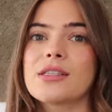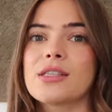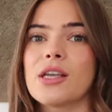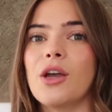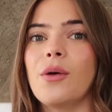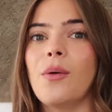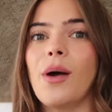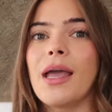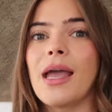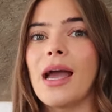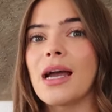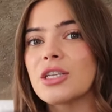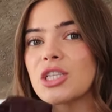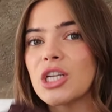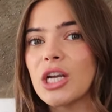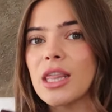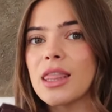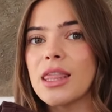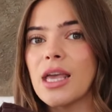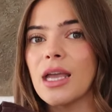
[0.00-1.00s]
So I
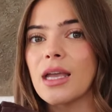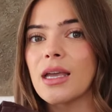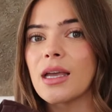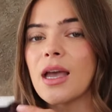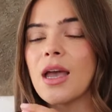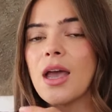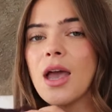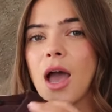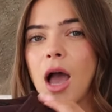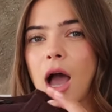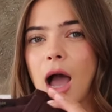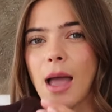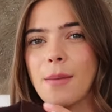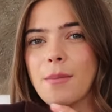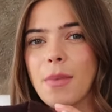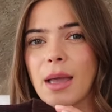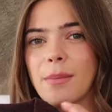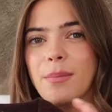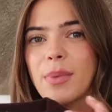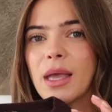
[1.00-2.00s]
actually think I
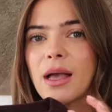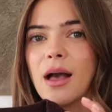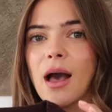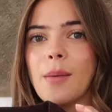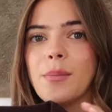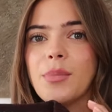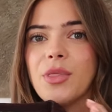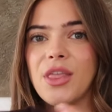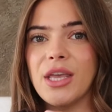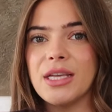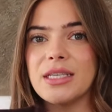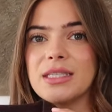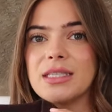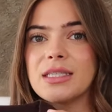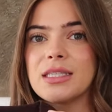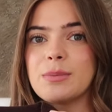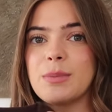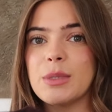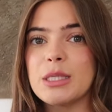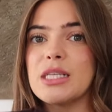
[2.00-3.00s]
might pick up this
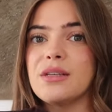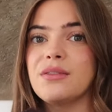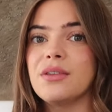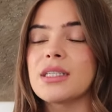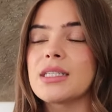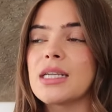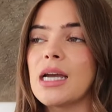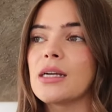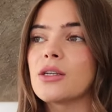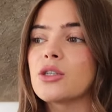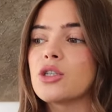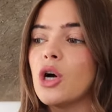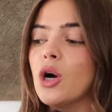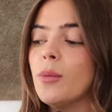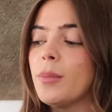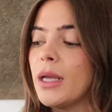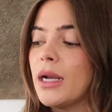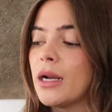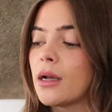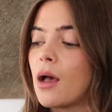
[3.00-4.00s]
specific tank
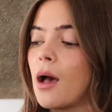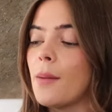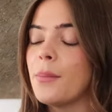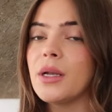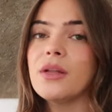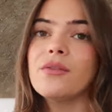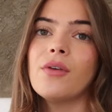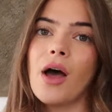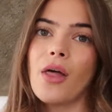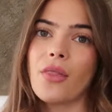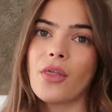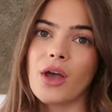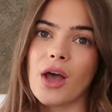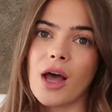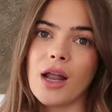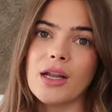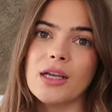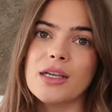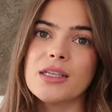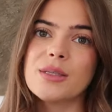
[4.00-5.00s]
top in a couple of other
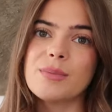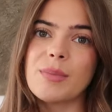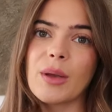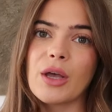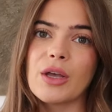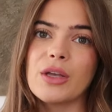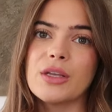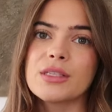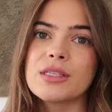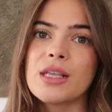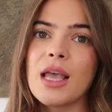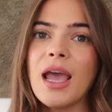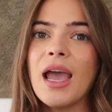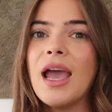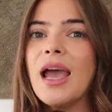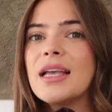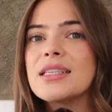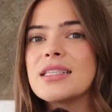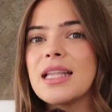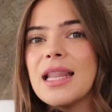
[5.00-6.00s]
colors because
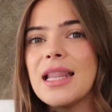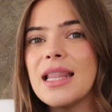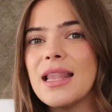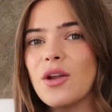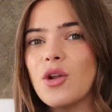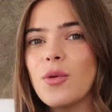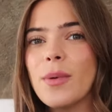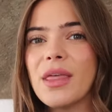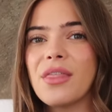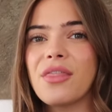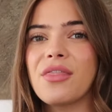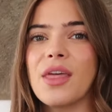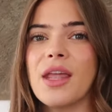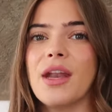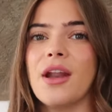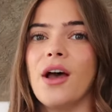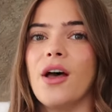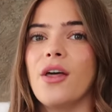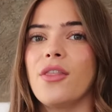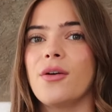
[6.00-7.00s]
it's a little bit
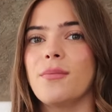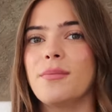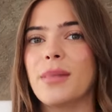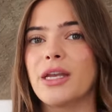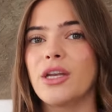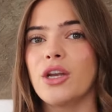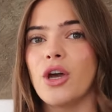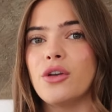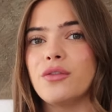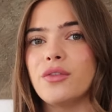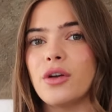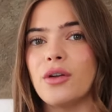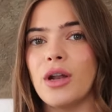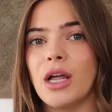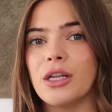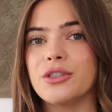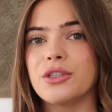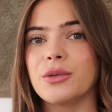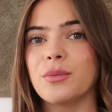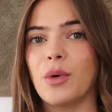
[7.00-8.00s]
thinner than my Novo
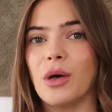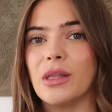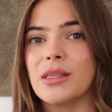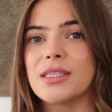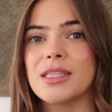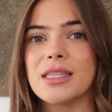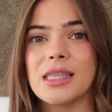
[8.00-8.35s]
London ones.